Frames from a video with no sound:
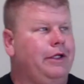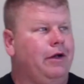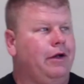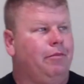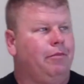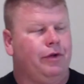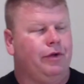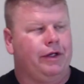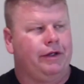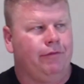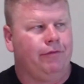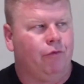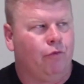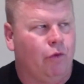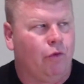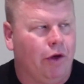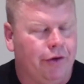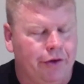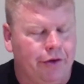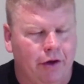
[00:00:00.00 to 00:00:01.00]
pretty
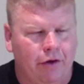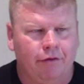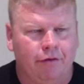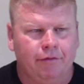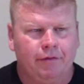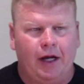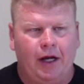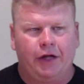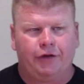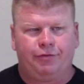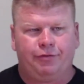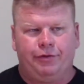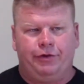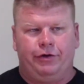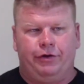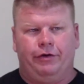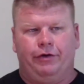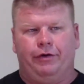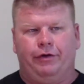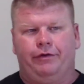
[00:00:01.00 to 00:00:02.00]
well-known
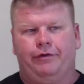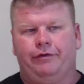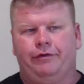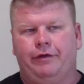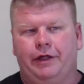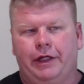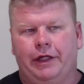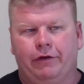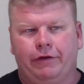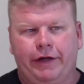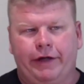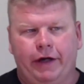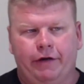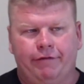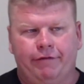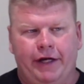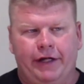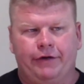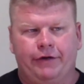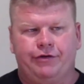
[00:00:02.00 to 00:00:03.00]
entrepreneur, Gary
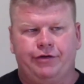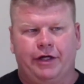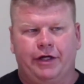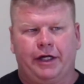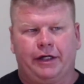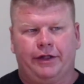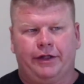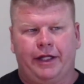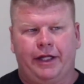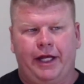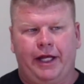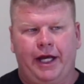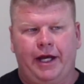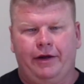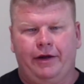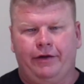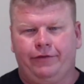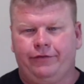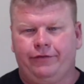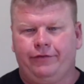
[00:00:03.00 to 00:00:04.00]
Vaynerchuk, that
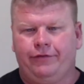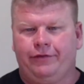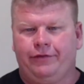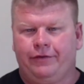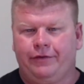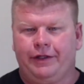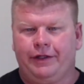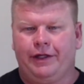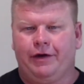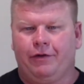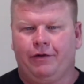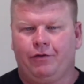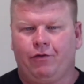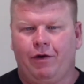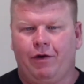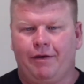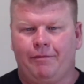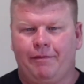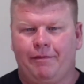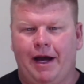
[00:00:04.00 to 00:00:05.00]
has,
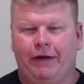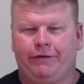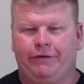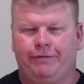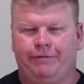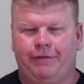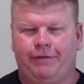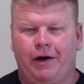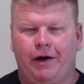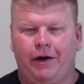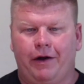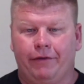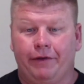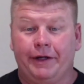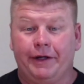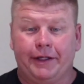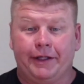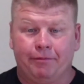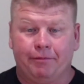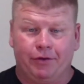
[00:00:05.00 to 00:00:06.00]
quite a massive
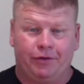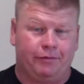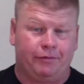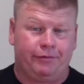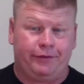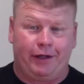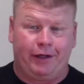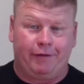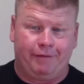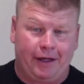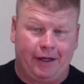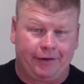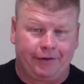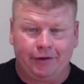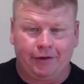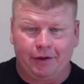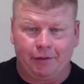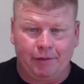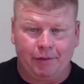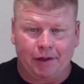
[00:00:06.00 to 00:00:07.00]
following and puts himself out
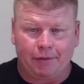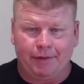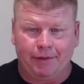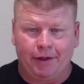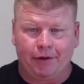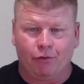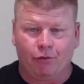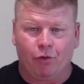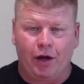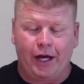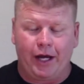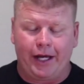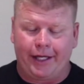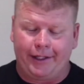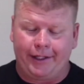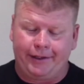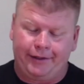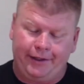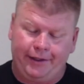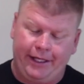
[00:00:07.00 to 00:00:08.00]
there in a big, big way.
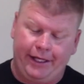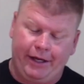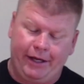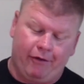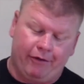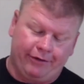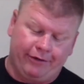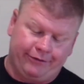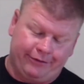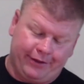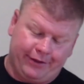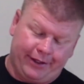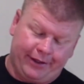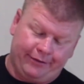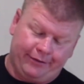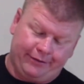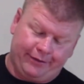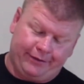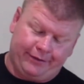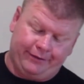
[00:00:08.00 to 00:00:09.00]
And he always
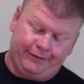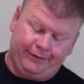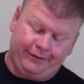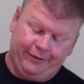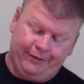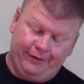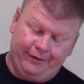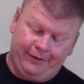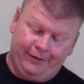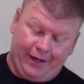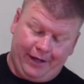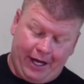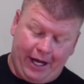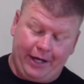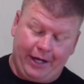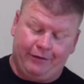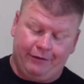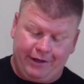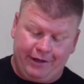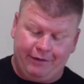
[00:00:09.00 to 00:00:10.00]
says, and I
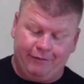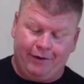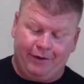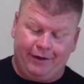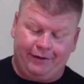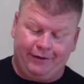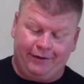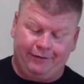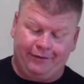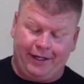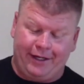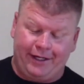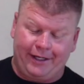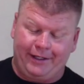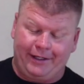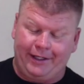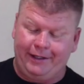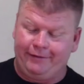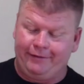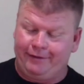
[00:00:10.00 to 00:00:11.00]
agree with, is like,
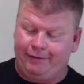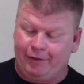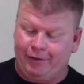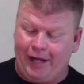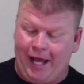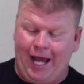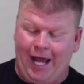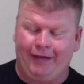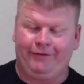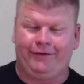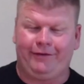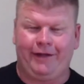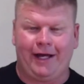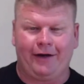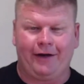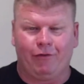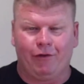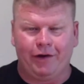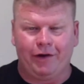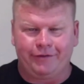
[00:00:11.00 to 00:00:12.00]
when asked
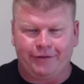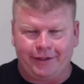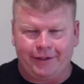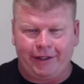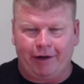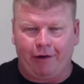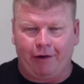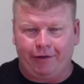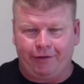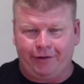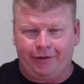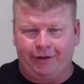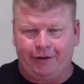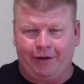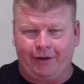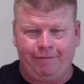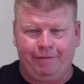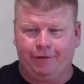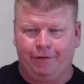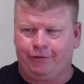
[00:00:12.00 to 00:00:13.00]
that question, he always says,
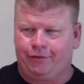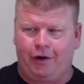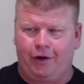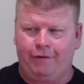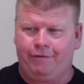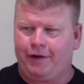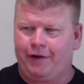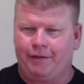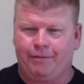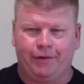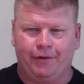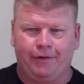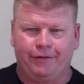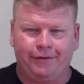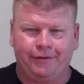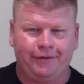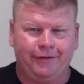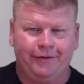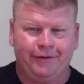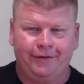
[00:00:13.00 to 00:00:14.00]
I feel sorry for that
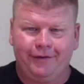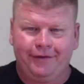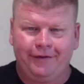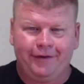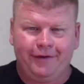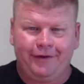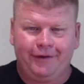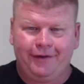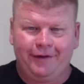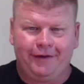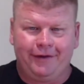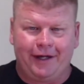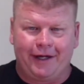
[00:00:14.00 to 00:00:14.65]
person. Mm-hmm.